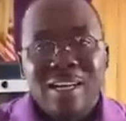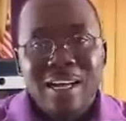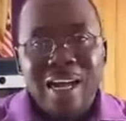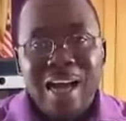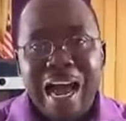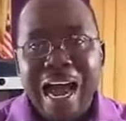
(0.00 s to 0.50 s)

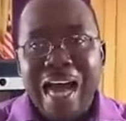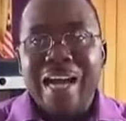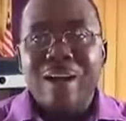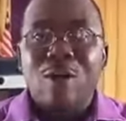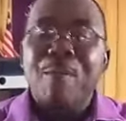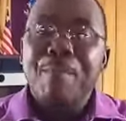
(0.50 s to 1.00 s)
I
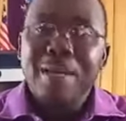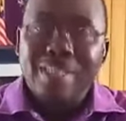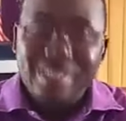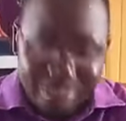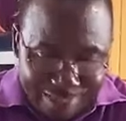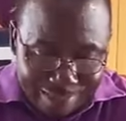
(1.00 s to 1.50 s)

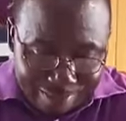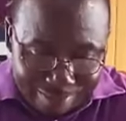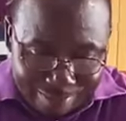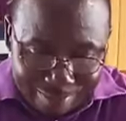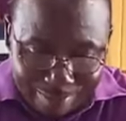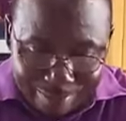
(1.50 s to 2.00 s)
commit
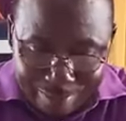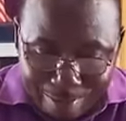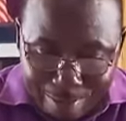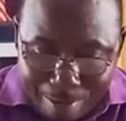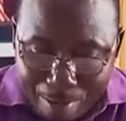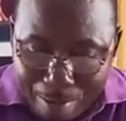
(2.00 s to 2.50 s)

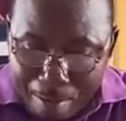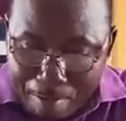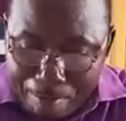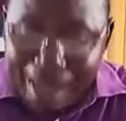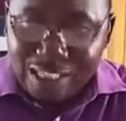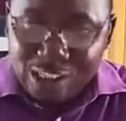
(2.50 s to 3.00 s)

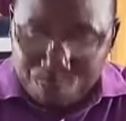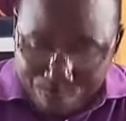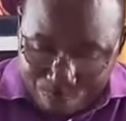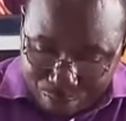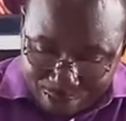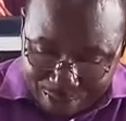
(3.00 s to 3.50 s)
my
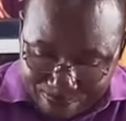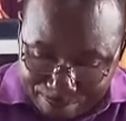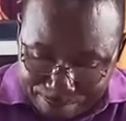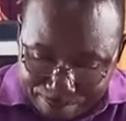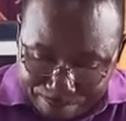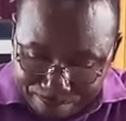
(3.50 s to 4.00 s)
spirit.
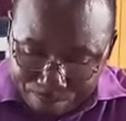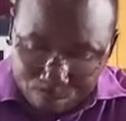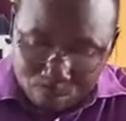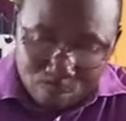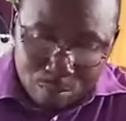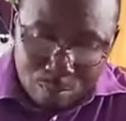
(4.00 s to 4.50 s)
So
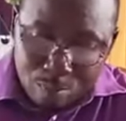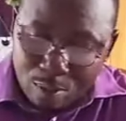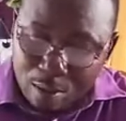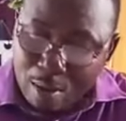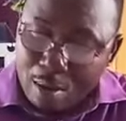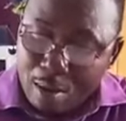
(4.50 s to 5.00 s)
true.
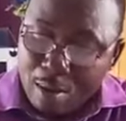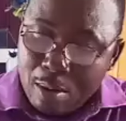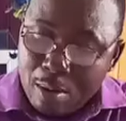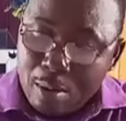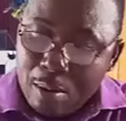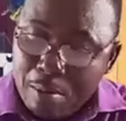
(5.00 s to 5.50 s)

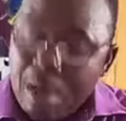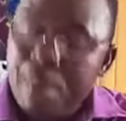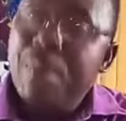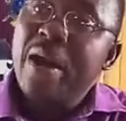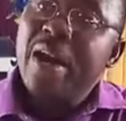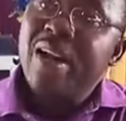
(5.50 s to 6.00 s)
My
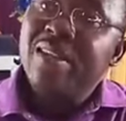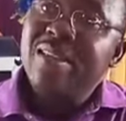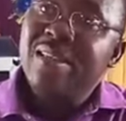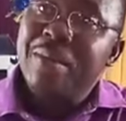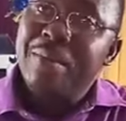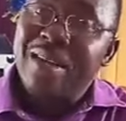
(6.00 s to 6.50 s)
brothers
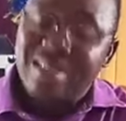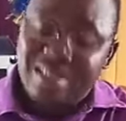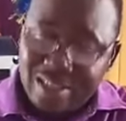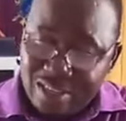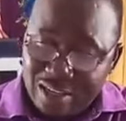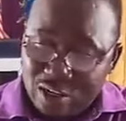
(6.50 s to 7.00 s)
and my
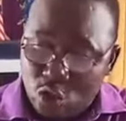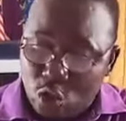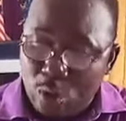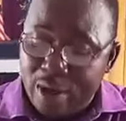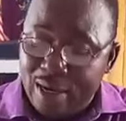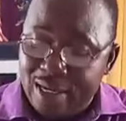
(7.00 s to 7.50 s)
sisters,
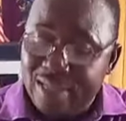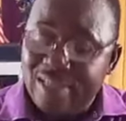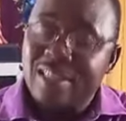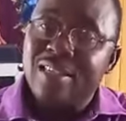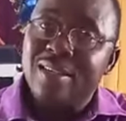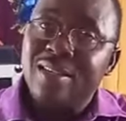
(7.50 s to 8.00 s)
during this